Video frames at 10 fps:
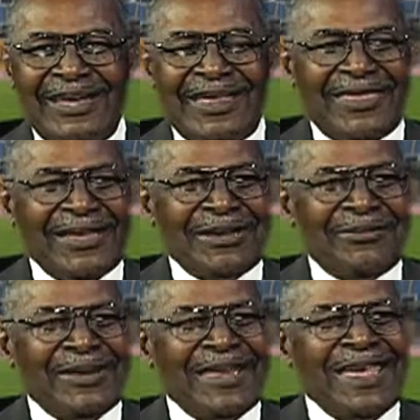I think they
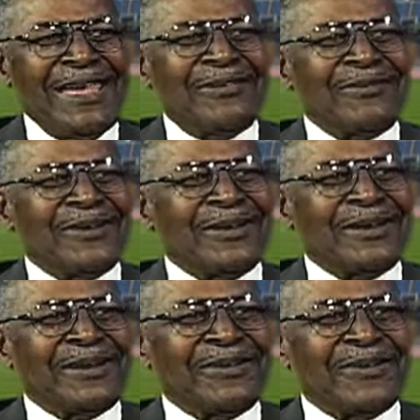beat Gainesville
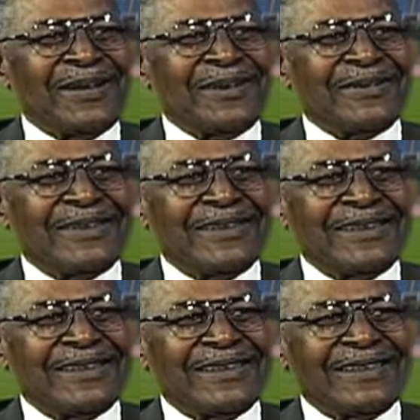in the final, wasn't it?
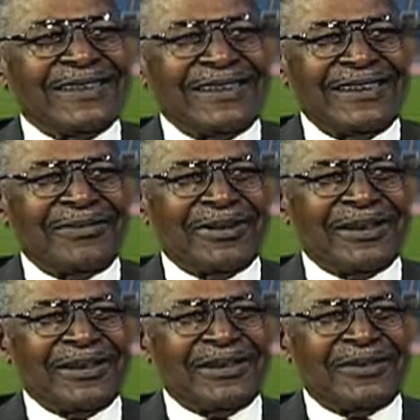Yes, sir. Yeah, yeah,
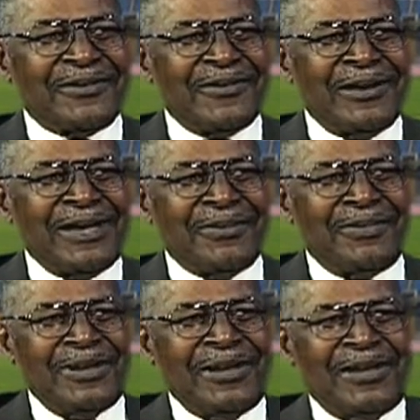because if you had
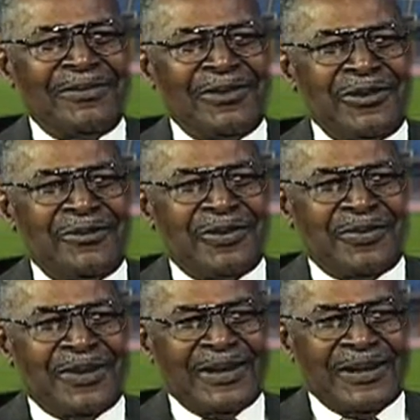beaten them, you would have
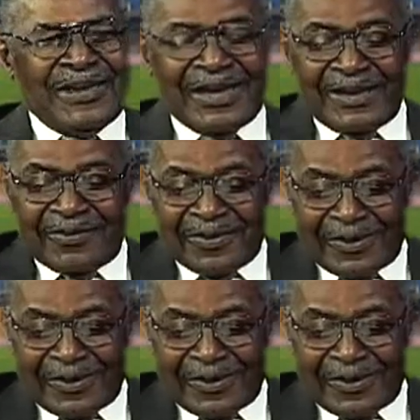played, played game.